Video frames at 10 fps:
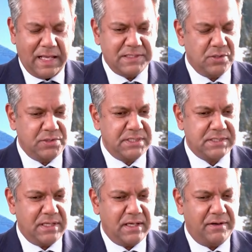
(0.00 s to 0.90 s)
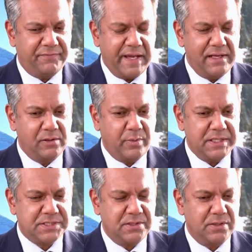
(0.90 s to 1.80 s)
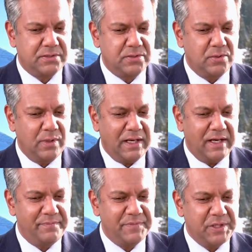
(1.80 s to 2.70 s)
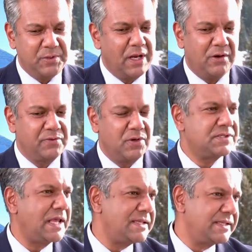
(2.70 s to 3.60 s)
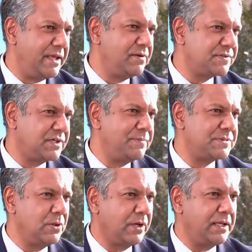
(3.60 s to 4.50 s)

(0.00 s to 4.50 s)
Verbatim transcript: And so just a, a, final question or two. Um, you now, of course, as head of Scripps, look